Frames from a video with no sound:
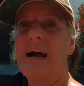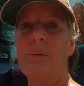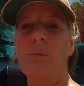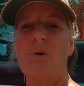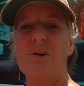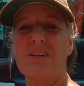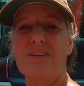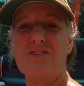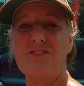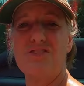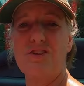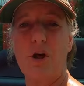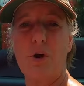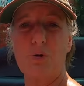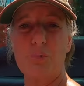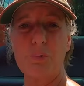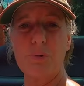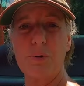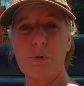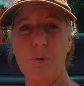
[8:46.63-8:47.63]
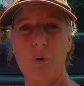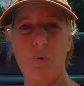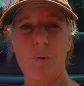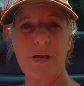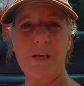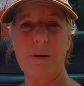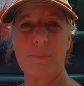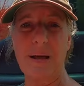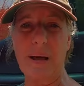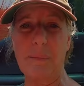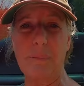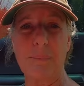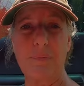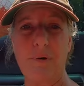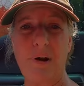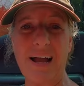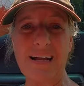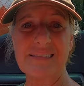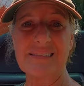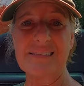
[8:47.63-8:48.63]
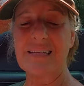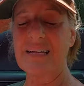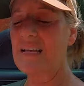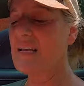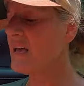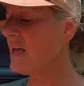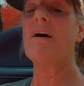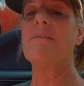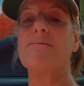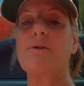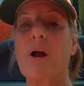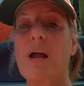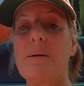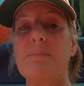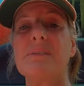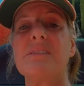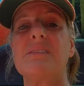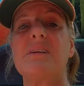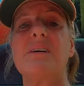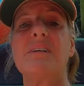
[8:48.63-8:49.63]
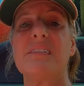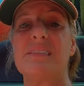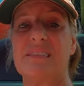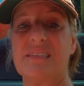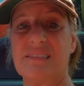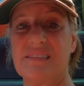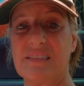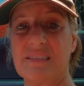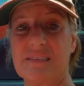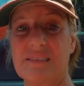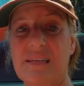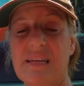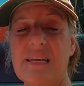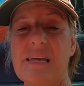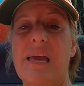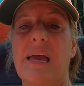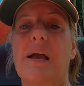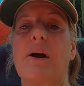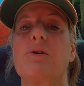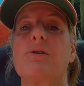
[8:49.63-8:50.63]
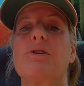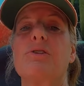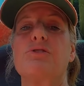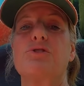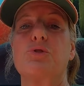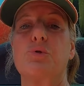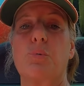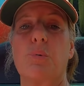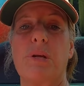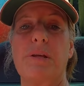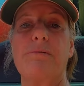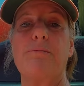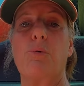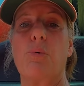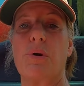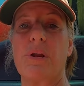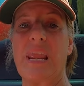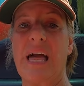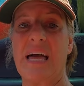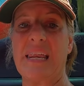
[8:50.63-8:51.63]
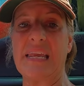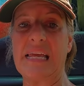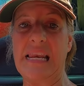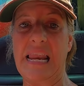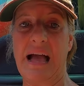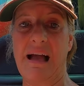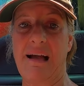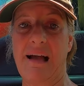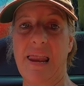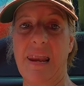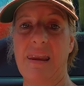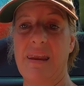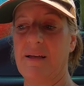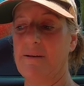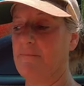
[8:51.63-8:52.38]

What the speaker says: I wanted to talk real quick about pricing. For Amazon, it's a 16 count, it's $24.99.